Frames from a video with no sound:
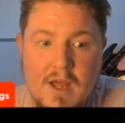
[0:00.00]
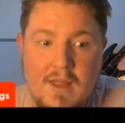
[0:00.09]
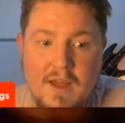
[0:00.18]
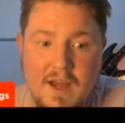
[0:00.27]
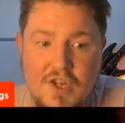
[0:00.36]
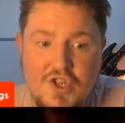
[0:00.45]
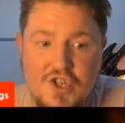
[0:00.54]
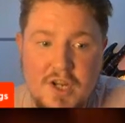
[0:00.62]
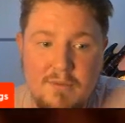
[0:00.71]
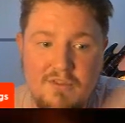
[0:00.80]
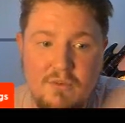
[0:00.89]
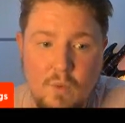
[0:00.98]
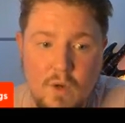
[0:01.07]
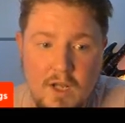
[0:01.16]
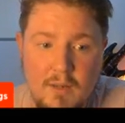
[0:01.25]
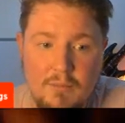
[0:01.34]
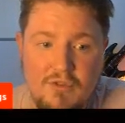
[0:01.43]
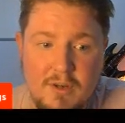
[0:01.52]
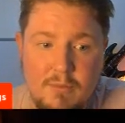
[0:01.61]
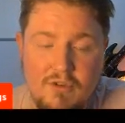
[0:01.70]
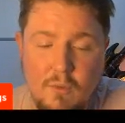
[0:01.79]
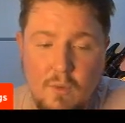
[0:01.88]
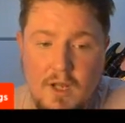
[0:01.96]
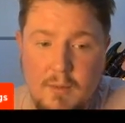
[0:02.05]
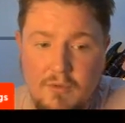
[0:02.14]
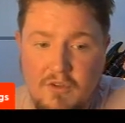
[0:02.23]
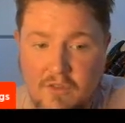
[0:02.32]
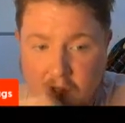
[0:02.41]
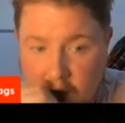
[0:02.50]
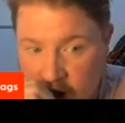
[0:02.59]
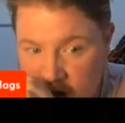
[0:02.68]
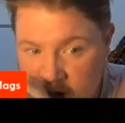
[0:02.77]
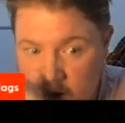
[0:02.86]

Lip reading: That is Jameson Williams. Jameson Williams is there.